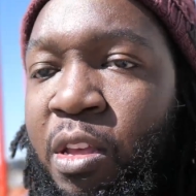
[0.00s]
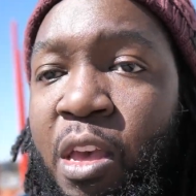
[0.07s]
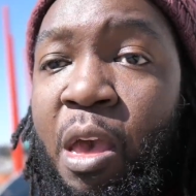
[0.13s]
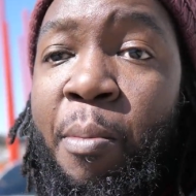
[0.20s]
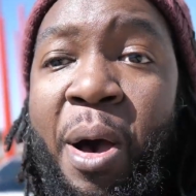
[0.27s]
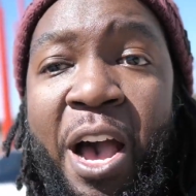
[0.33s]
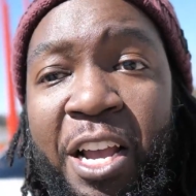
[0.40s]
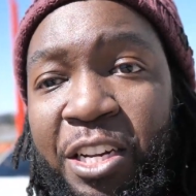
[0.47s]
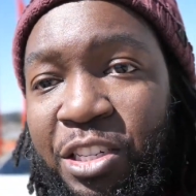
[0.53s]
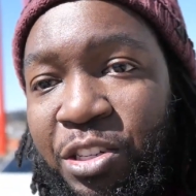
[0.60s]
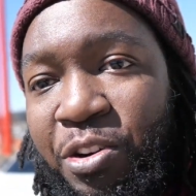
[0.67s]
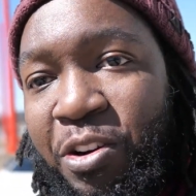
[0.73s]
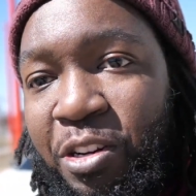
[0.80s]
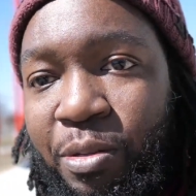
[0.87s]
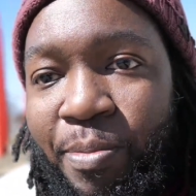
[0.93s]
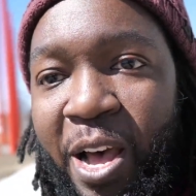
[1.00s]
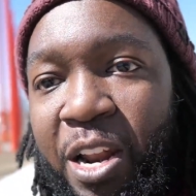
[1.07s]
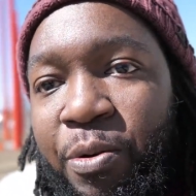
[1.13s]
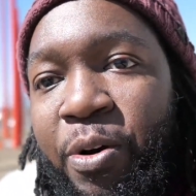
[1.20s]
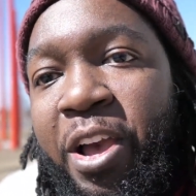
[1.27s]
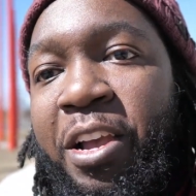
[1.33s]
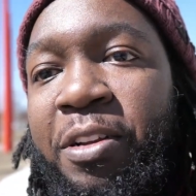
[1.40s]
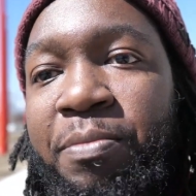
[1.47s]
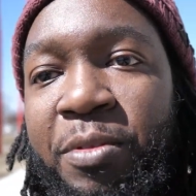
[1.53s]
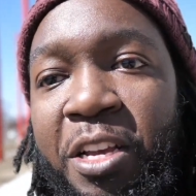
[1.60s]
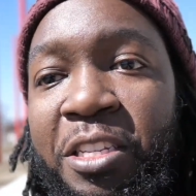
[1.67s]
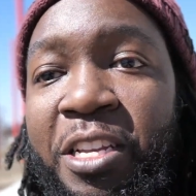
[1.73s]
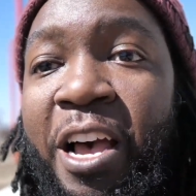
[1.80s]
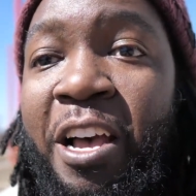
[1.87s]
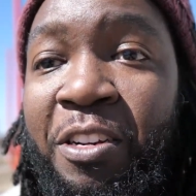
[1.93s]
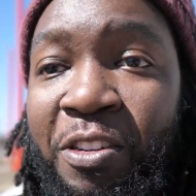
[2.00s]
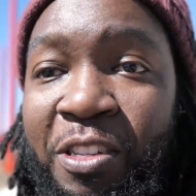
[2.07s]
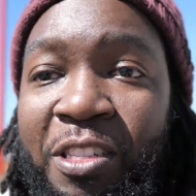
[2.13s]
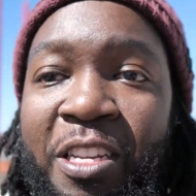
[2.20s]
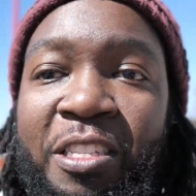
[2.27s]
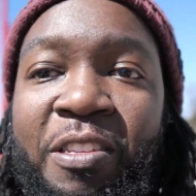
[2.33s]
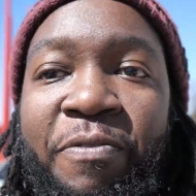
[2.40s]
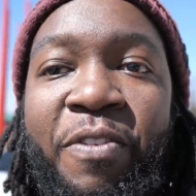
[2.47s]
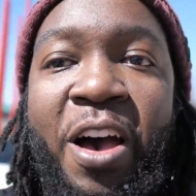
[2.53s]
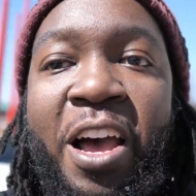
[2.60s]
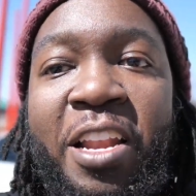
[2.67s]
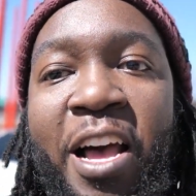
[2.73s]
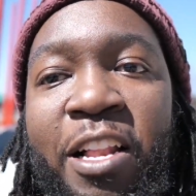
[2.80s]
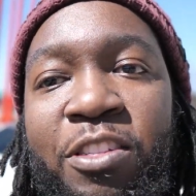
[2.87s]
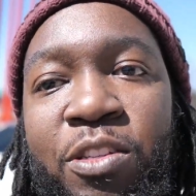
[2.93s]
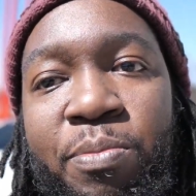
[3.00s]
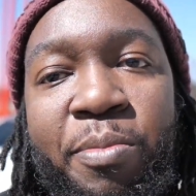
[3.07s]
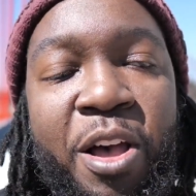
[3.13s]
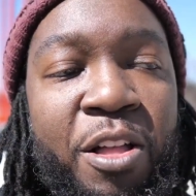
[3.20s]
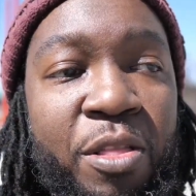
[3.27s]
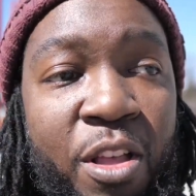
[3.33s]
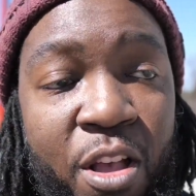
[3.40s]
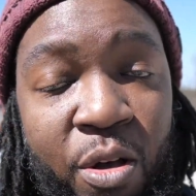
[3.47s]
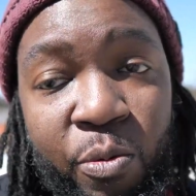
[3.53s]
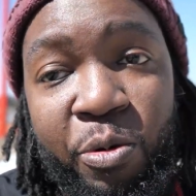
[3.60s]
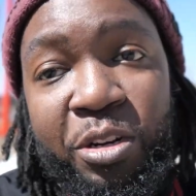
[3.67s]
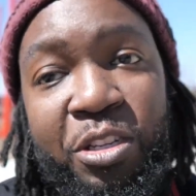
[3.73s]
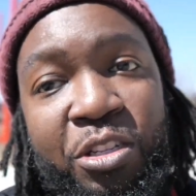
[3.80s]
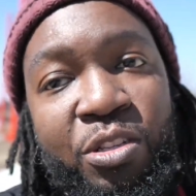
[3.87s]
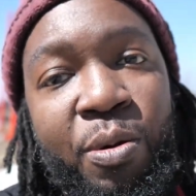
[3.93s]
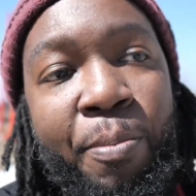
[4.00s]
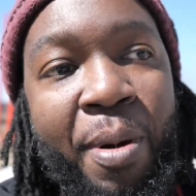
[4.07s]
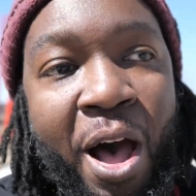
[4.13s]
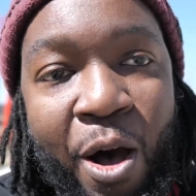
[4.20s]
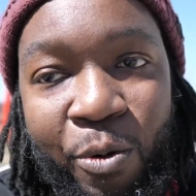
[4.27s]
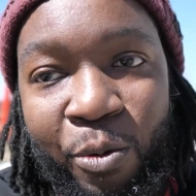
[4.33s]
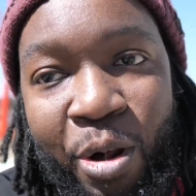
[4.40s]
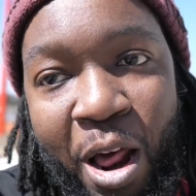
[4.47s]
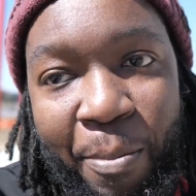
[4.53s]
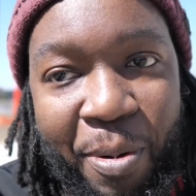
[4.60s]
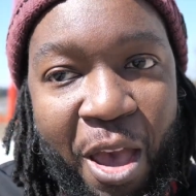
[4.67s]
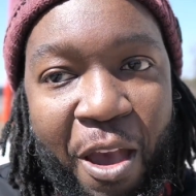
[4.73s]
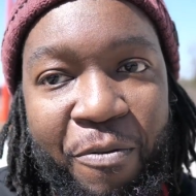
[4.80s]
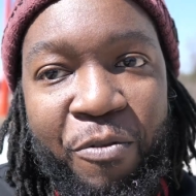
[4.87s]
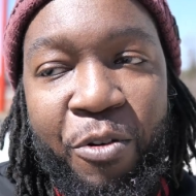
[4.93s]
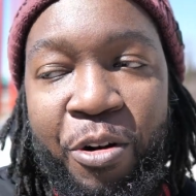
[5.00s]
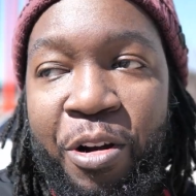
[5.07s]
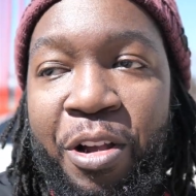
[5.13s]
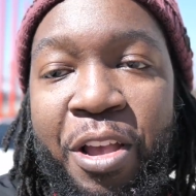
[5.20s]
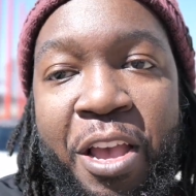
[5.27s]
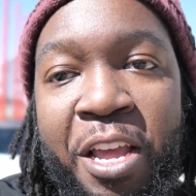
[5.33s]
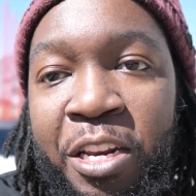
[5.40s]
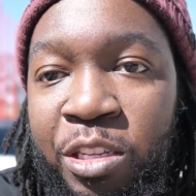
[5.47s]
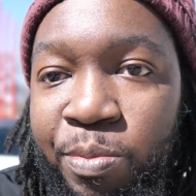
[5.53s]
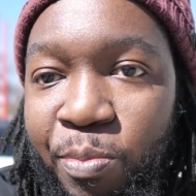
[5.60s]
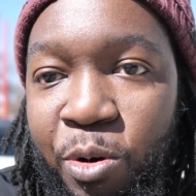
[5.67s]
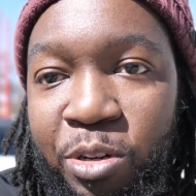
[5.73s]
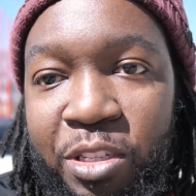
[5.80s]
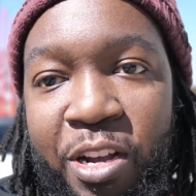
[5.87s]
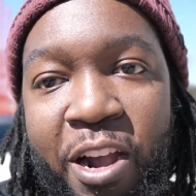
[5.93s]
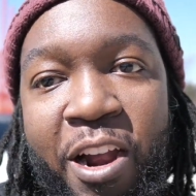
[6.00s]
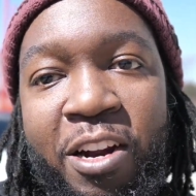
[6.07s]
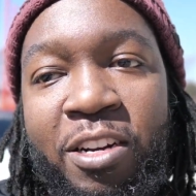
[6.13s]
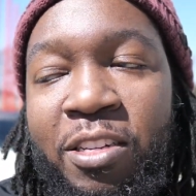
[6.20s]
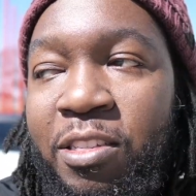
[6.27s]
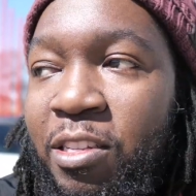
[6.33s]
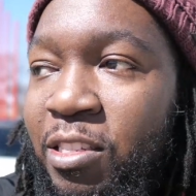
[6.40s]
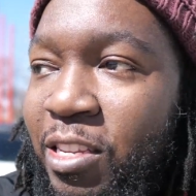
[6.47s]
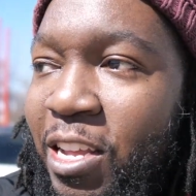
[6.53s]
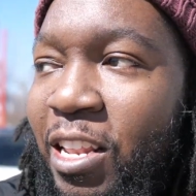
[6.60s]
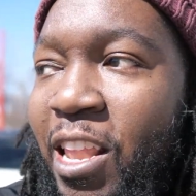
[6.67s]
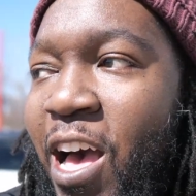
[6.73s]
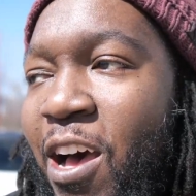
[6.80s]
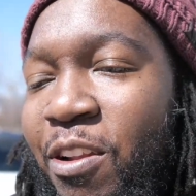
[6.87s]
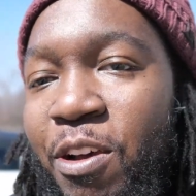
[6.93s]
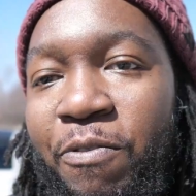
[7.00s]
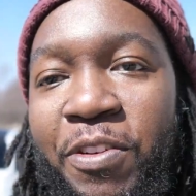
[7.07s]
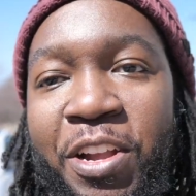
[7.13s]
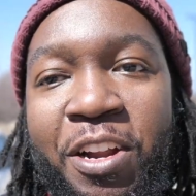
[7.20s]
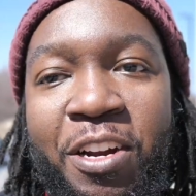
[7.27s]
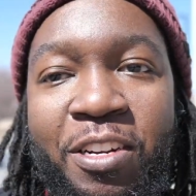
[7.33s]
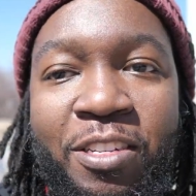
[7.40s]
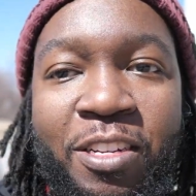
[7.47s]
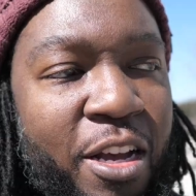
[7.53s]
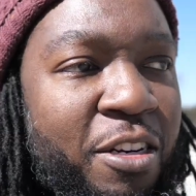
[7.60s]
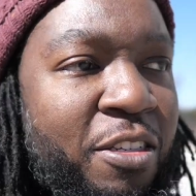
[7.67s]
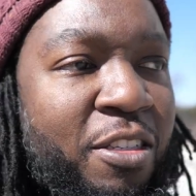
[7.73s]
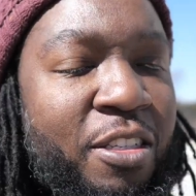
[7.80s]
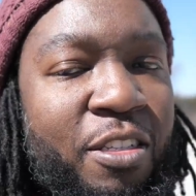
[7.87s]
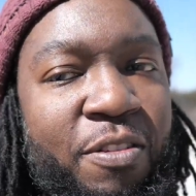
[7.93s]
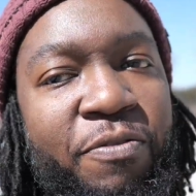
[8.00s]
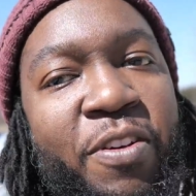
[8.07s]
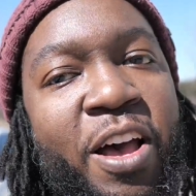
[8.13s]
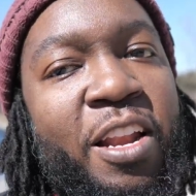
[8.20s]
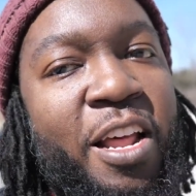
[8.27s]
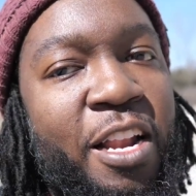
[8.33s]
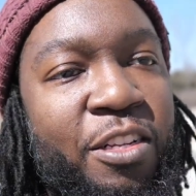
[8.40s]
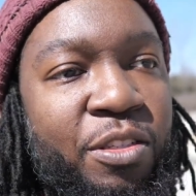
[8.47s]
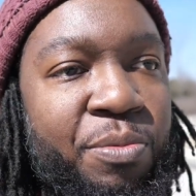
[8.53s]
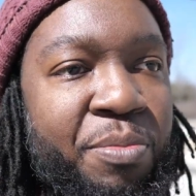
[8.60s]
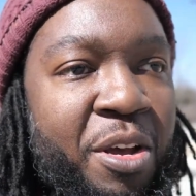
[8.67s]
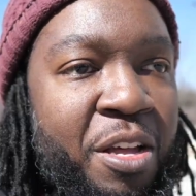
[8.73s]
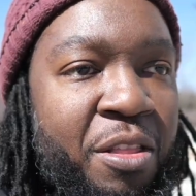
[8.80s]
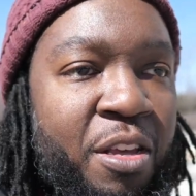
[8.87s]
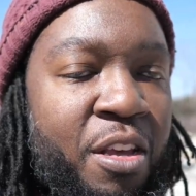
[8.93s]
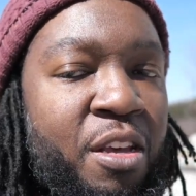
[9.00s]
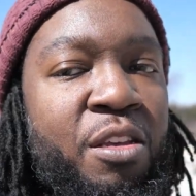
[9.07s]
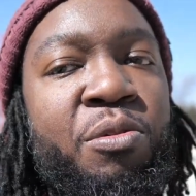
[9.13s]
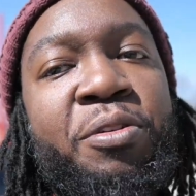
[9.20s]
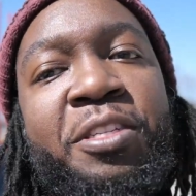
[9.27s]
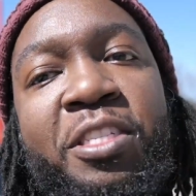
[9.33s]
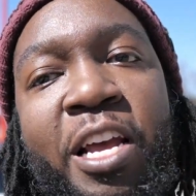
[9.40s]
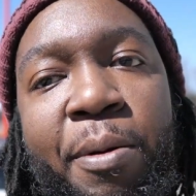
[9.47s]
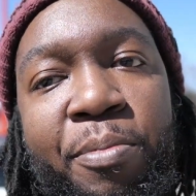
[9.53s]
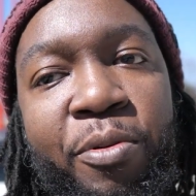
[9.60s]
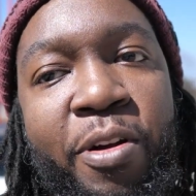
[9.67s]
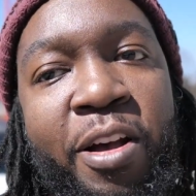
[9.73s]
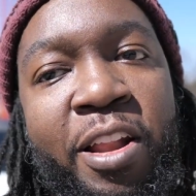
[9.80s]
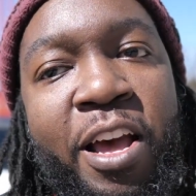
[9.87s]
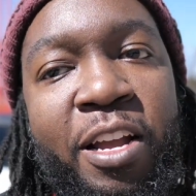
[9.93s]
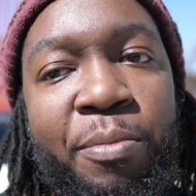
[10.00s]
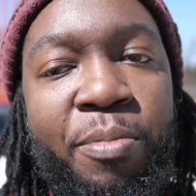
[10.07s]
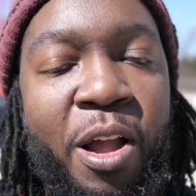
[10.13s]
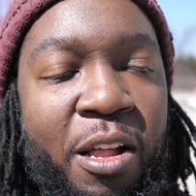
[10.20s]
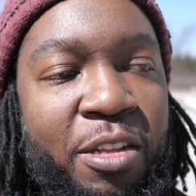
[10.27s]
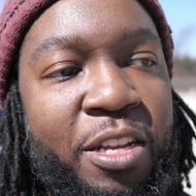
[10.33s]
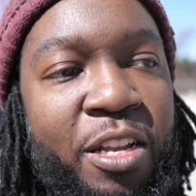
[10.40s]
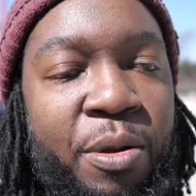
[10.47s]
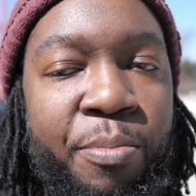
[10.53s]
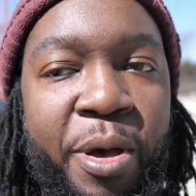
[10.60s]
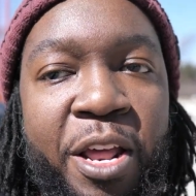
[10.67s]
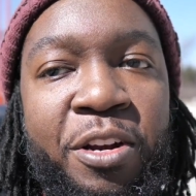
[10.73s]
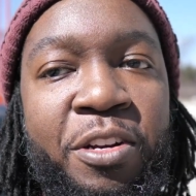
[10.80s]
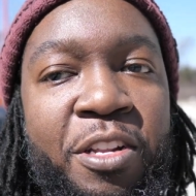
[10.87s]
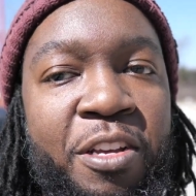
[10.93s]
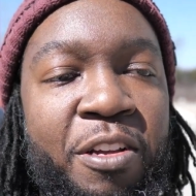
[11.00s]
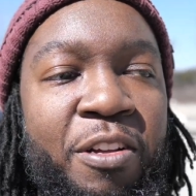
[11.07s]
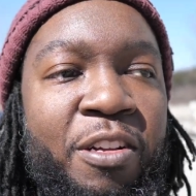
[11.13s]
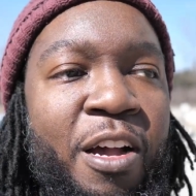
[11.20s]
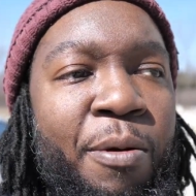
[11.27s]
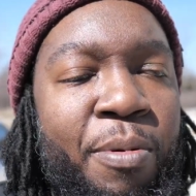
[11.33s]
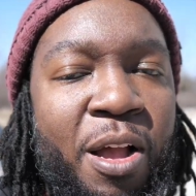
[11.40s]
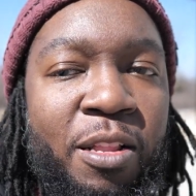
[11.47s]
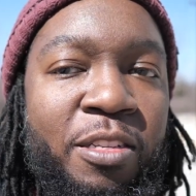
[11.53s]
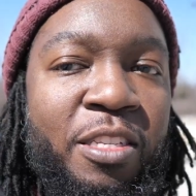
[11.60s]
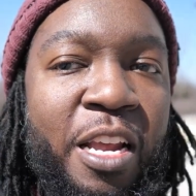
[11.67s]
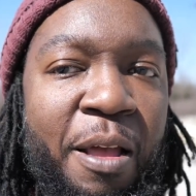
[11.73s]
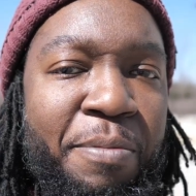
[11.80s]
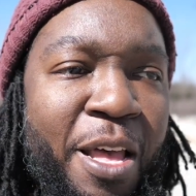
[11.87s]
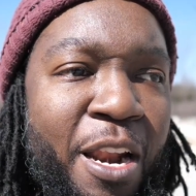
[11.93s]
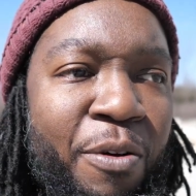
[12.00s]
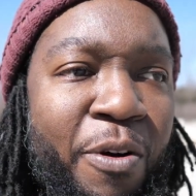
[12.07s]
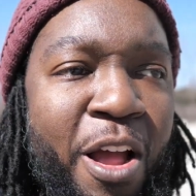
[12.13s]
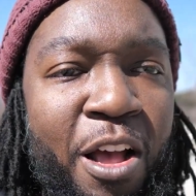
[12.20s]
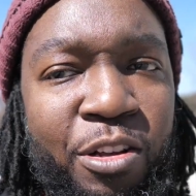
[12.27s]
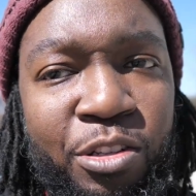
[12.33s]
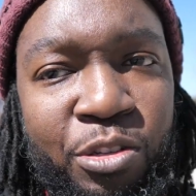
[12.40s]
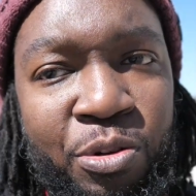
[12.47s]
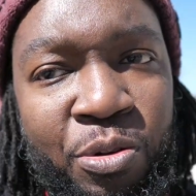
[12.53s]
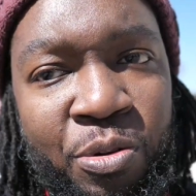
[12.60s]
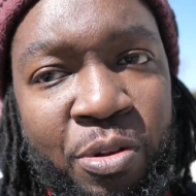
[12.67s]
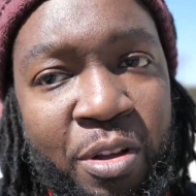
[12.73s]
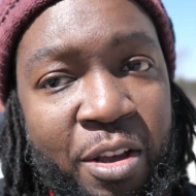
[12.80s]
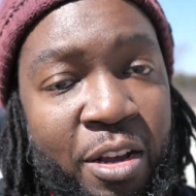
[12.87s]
And my insurance, by the way, is $165 a month, which is about what I pay for any sports car. It's getting loud over here. $165 a month. You can shop around. I can probably get a better deal. I'll probably shop that around soon.